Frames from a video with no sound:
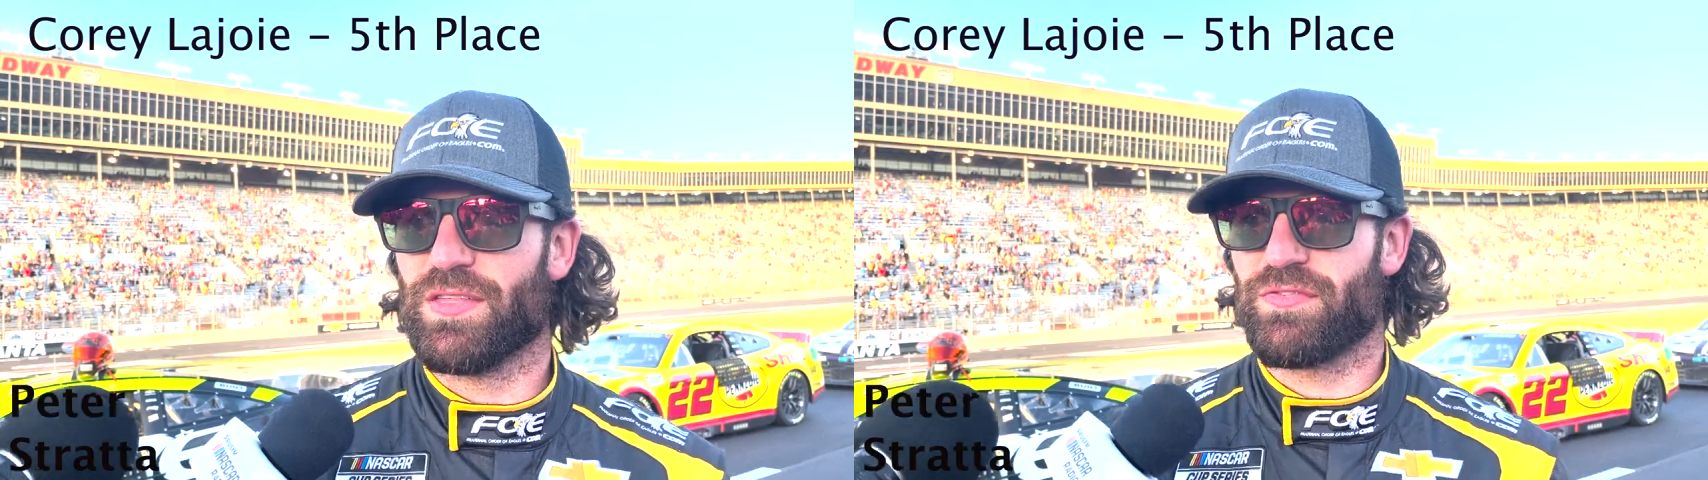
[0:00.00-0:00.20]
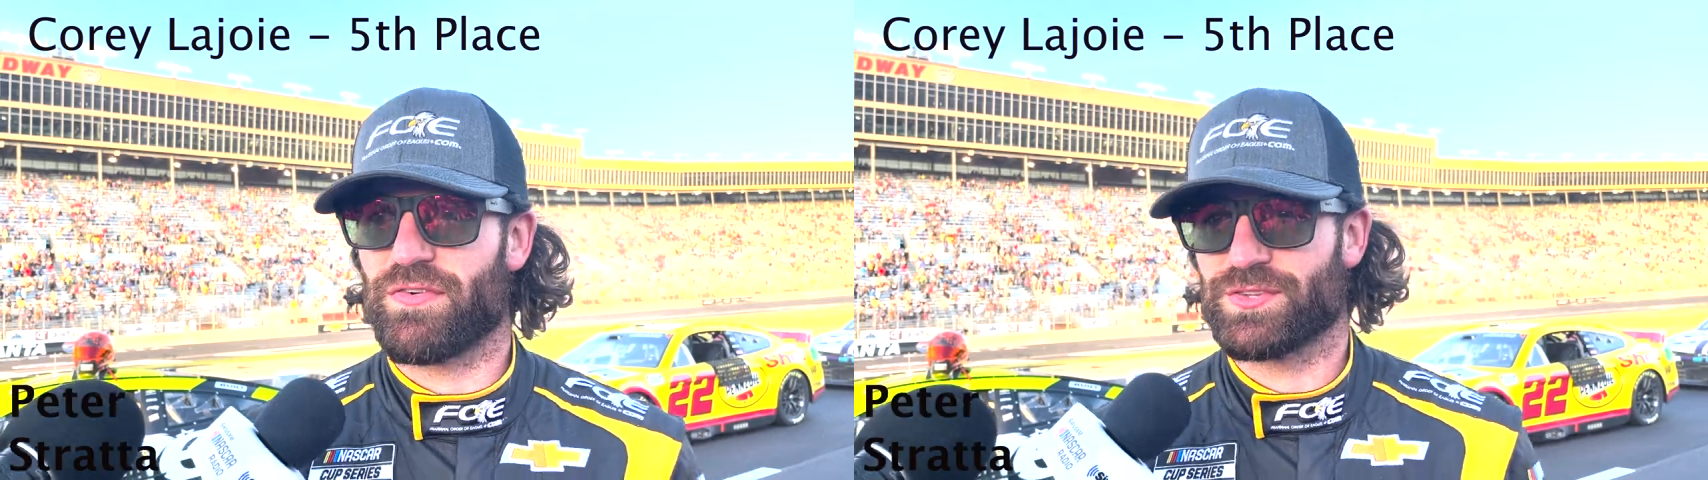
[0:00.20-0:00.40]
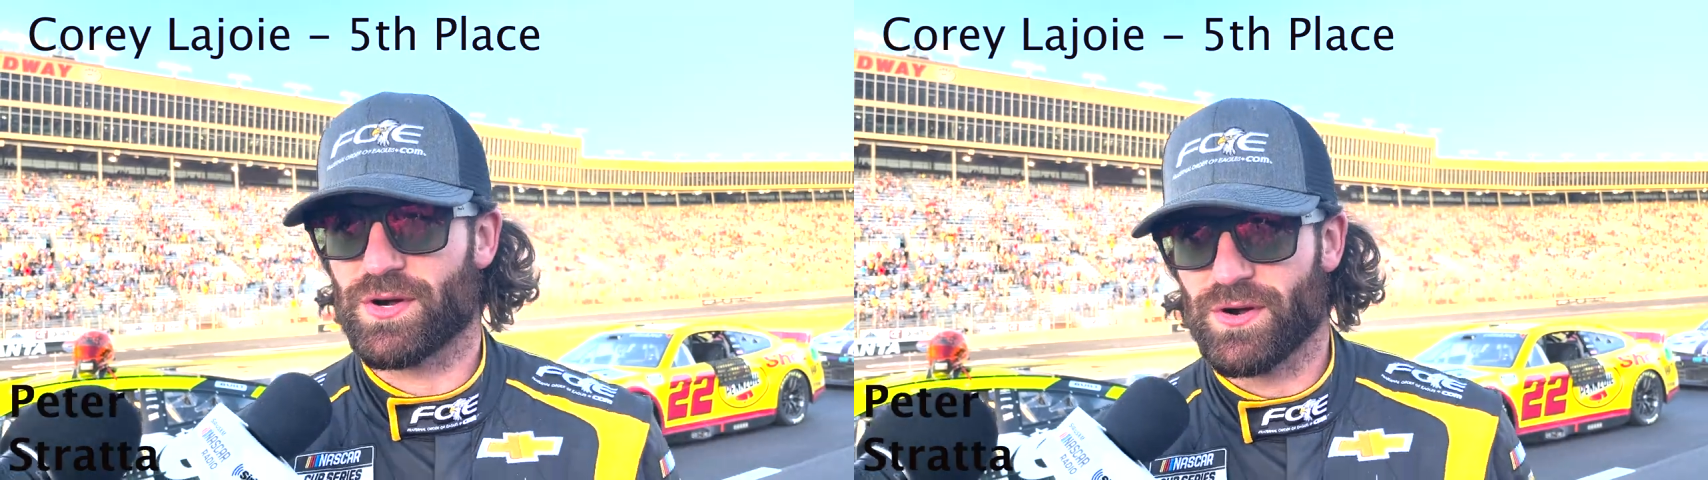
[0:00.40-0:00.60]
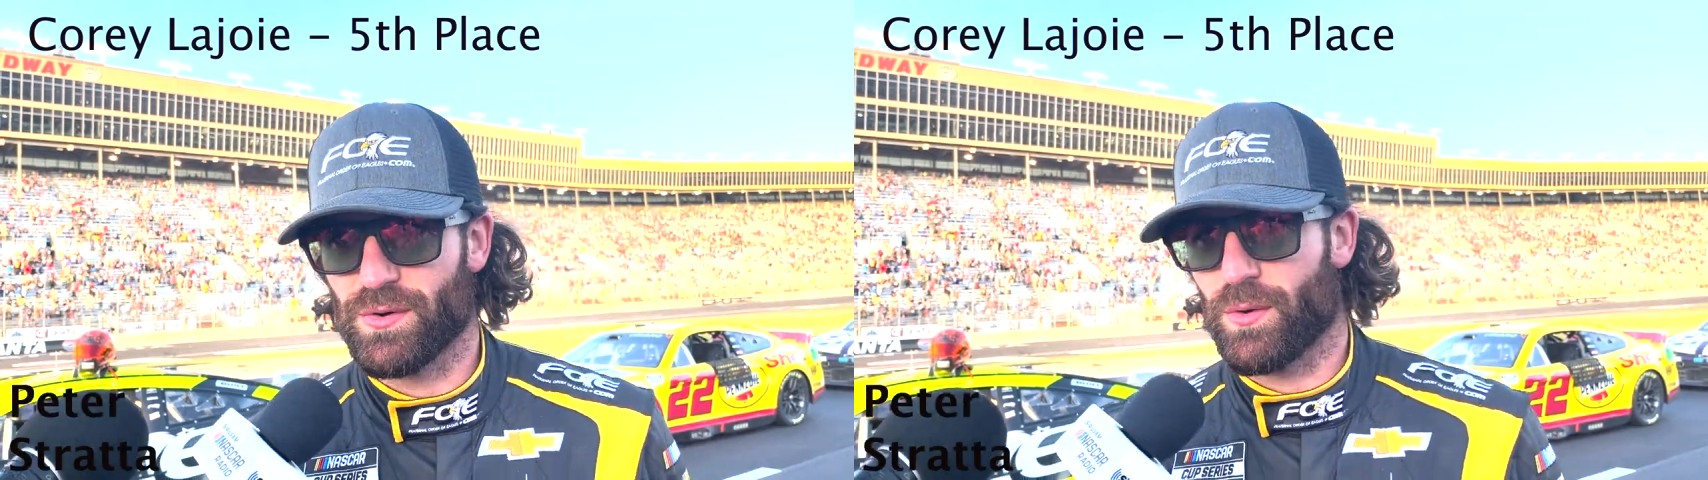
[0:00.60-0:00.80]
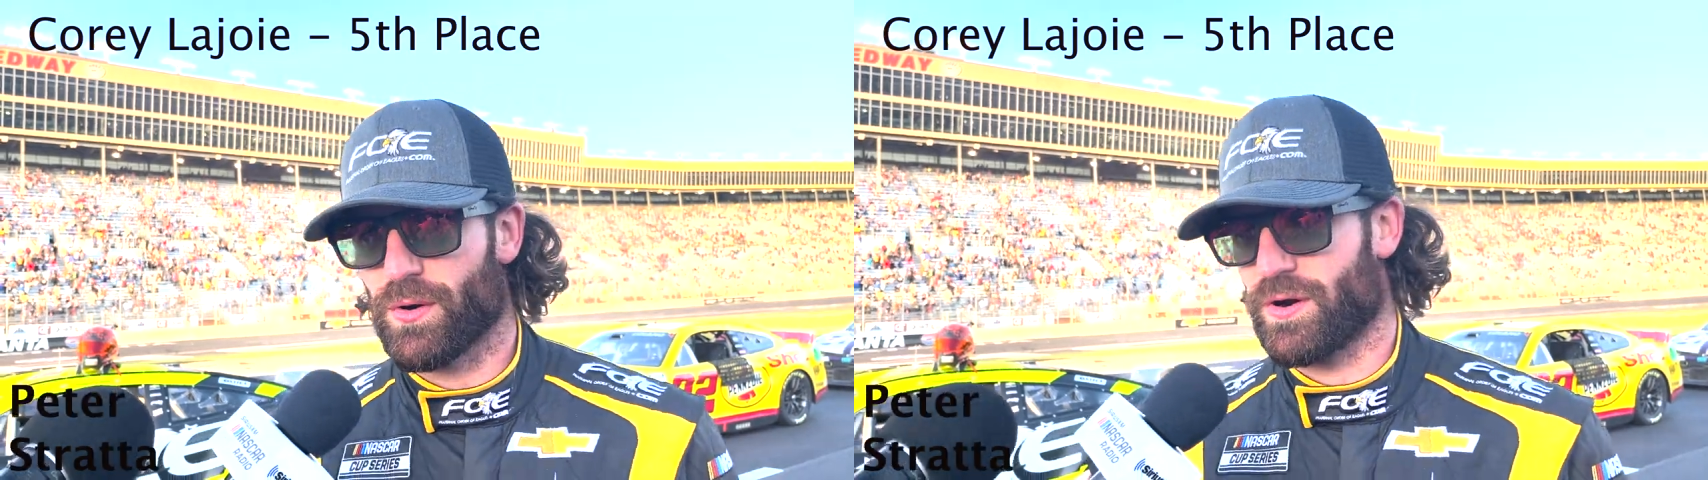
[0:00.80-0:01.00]
the
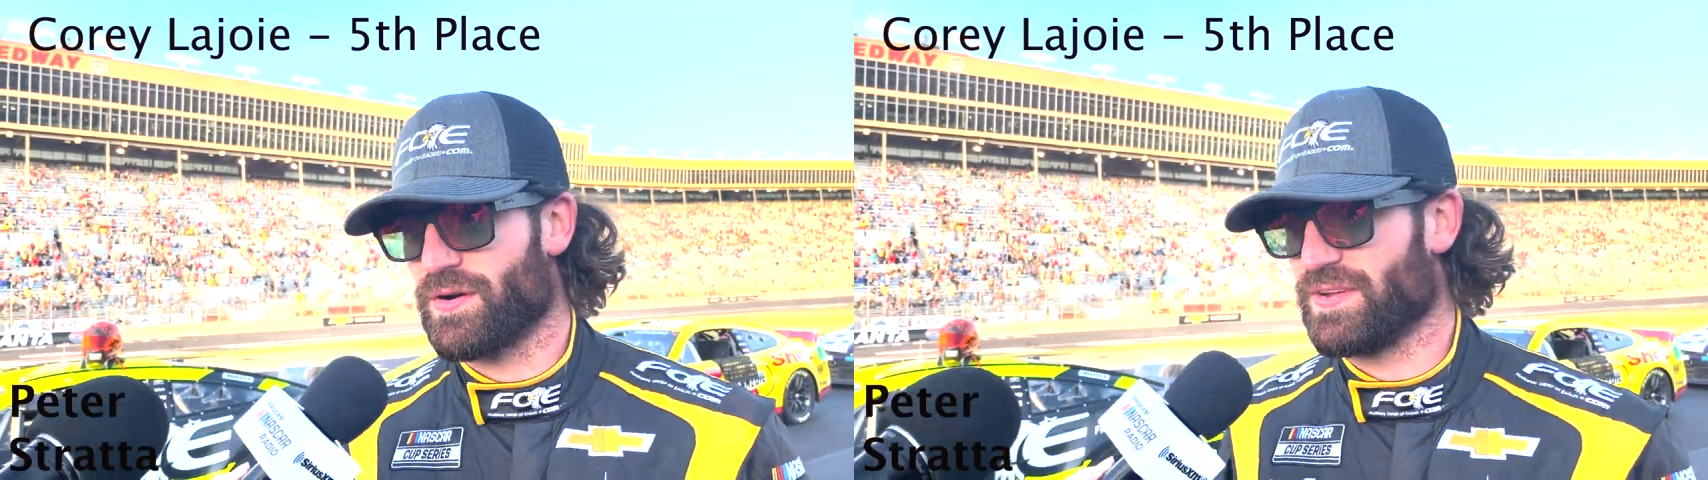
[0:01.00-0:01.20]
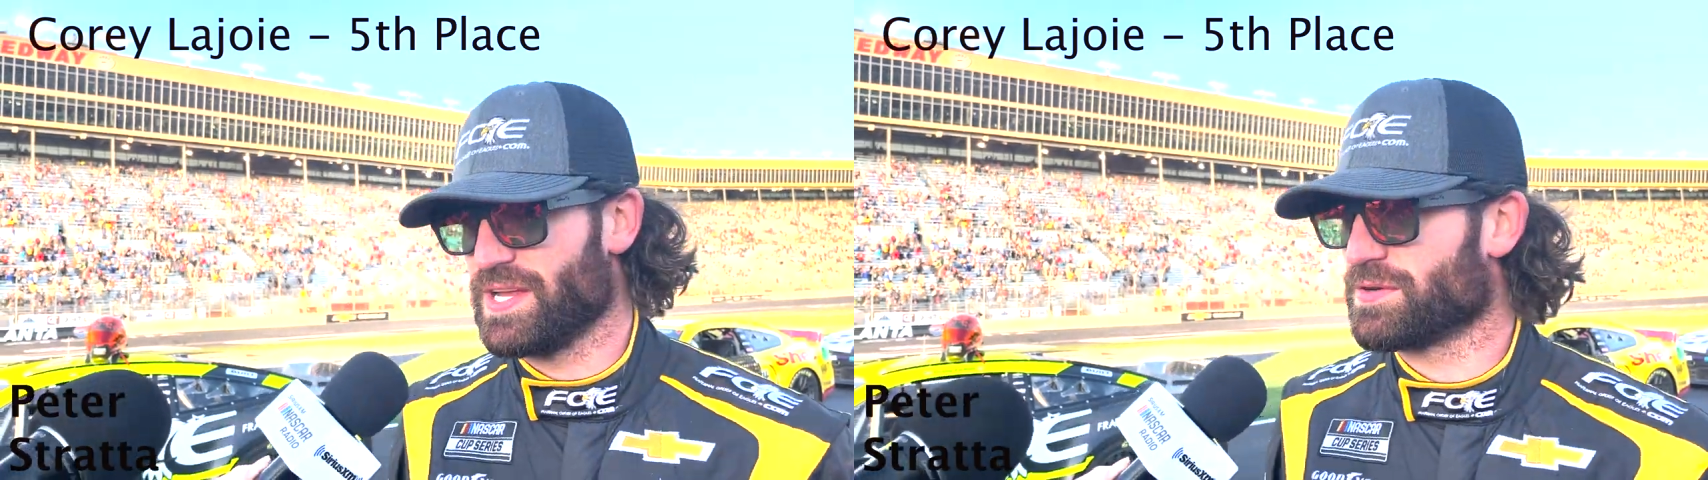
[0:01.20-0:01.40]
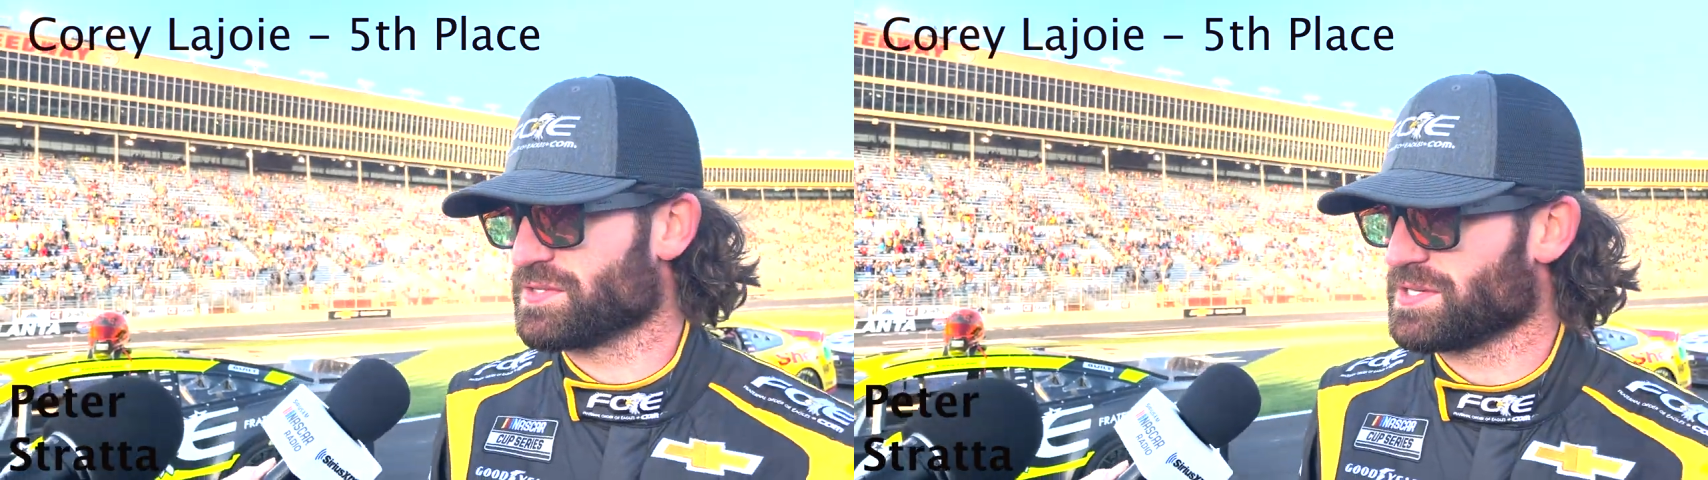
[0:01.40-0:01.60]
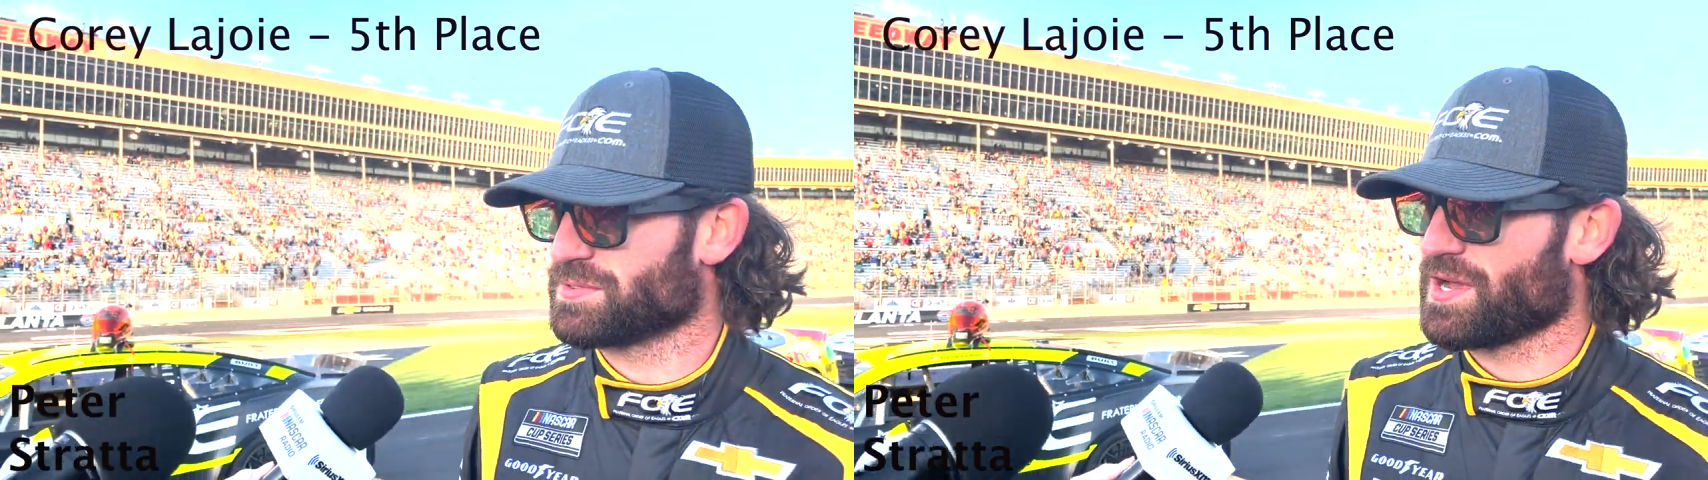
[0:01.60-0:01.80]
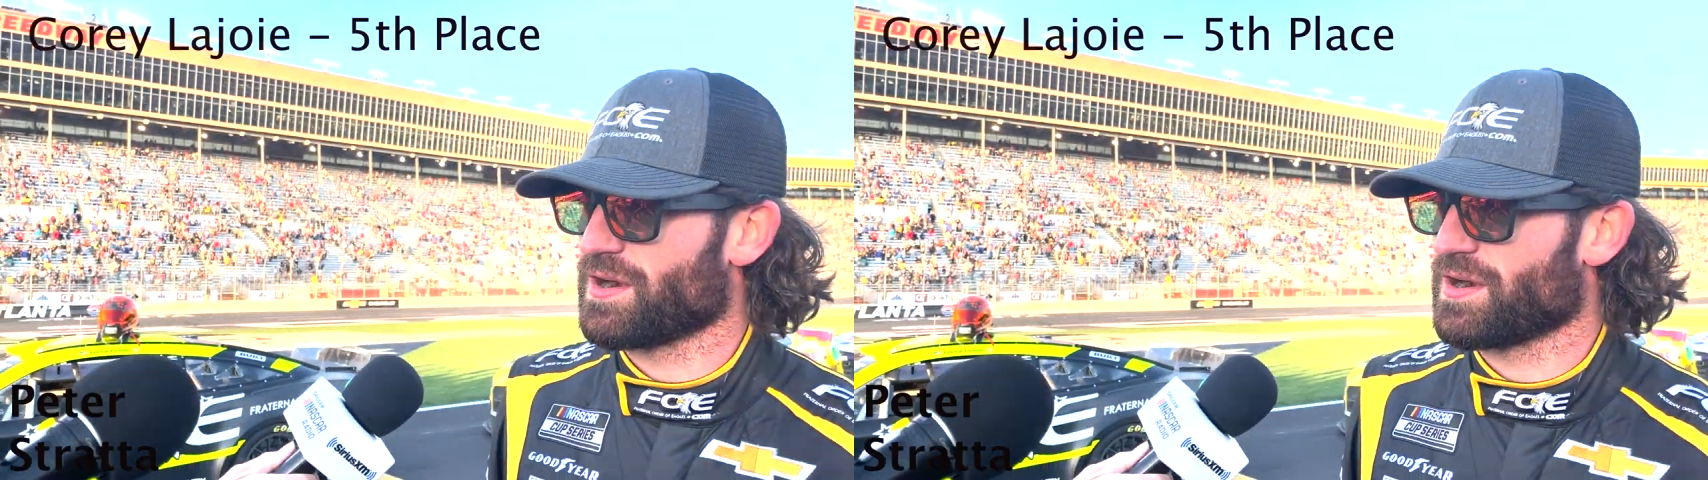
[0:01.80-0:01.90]
fraternal order of Eagles that was on